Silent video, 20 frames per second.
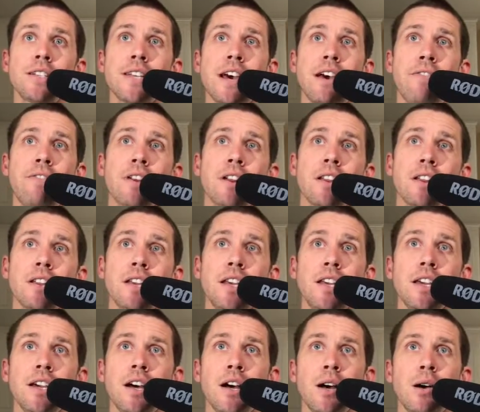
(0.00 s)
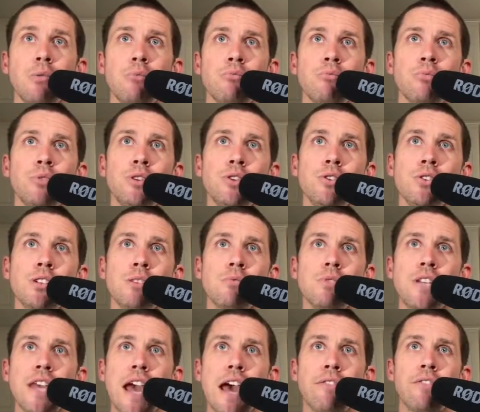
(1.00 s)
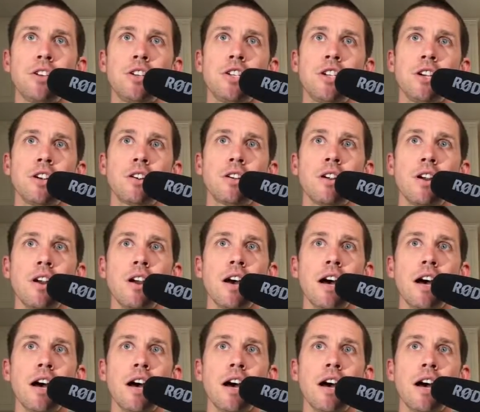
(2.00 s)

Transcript: definitely do some damage here.